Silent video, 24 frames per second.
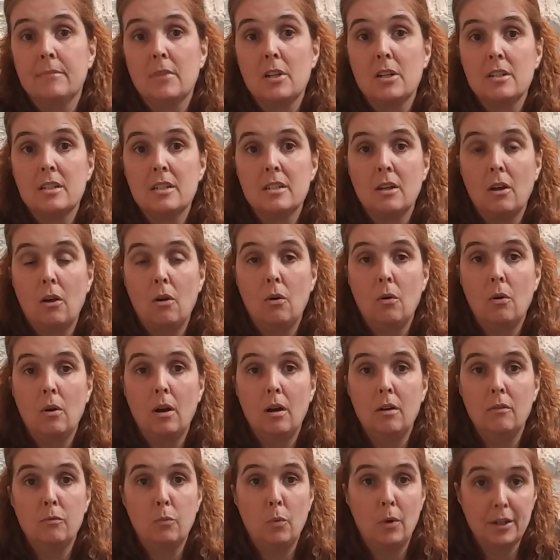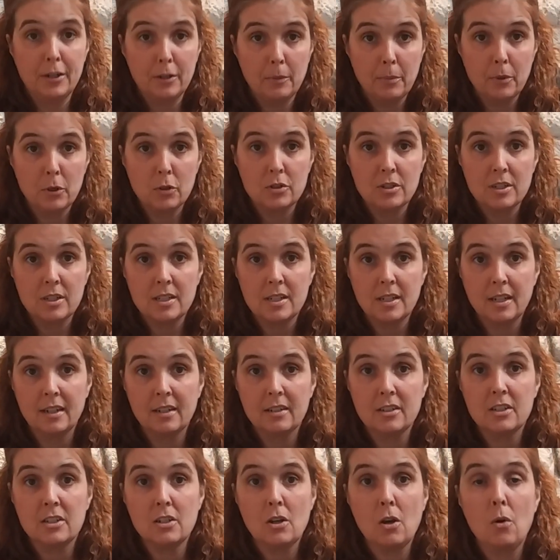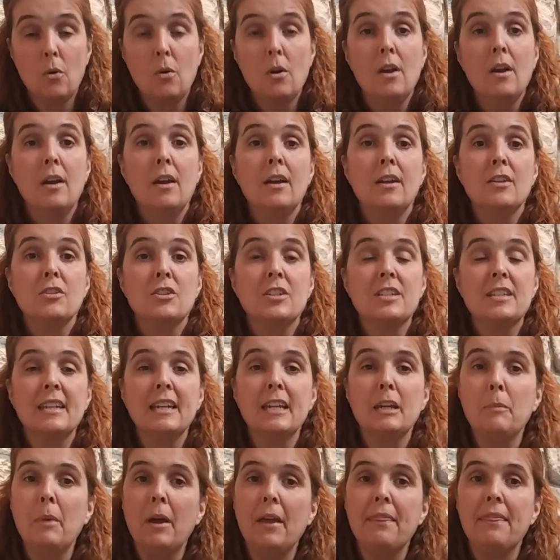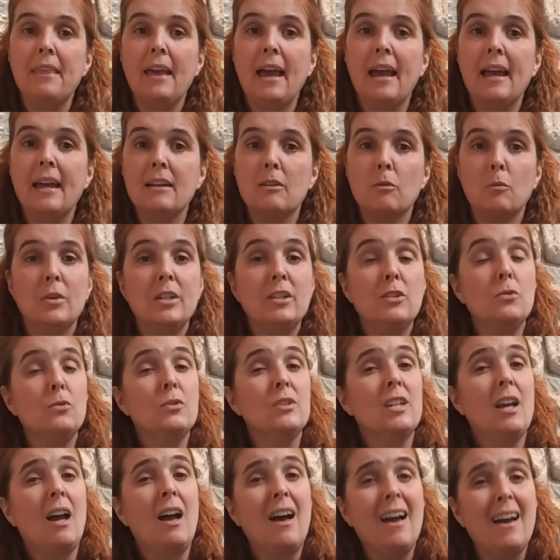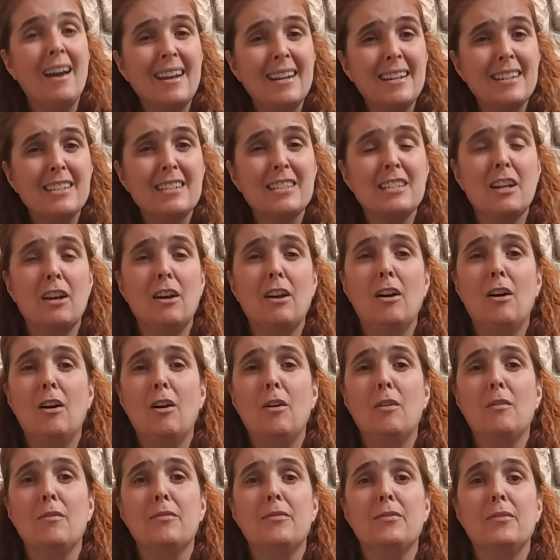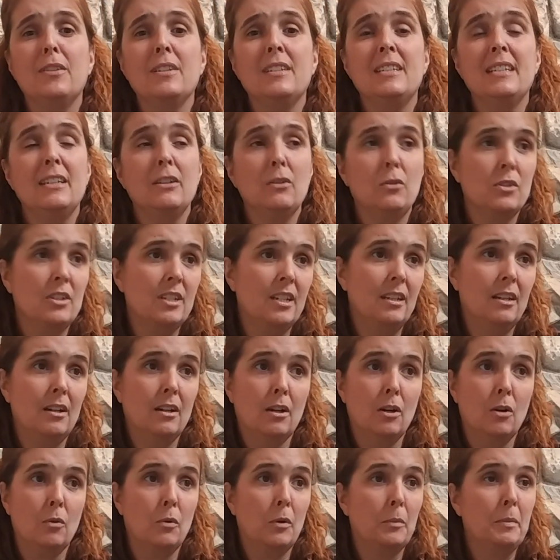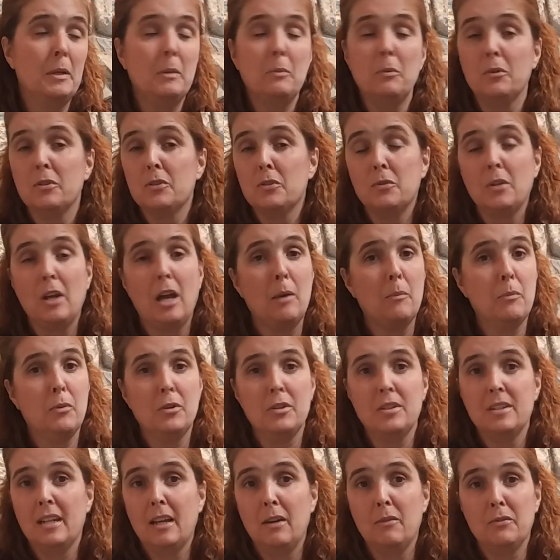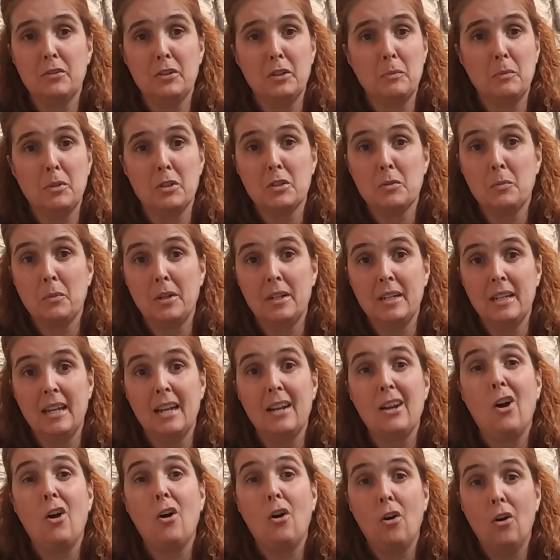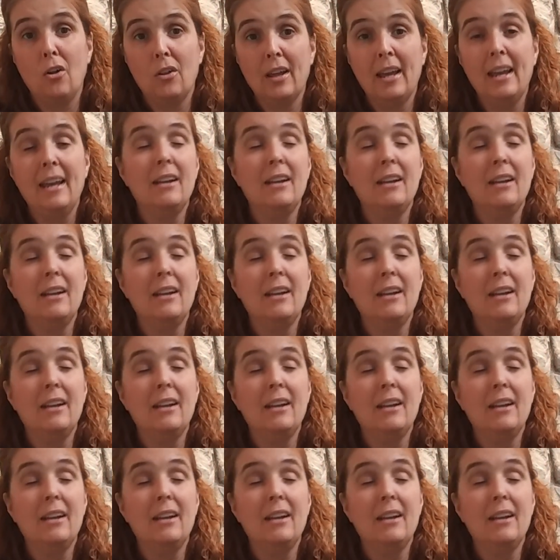So of what you're purchasing. So just think about that. We do tons of deals here where people do not put down very much money at all.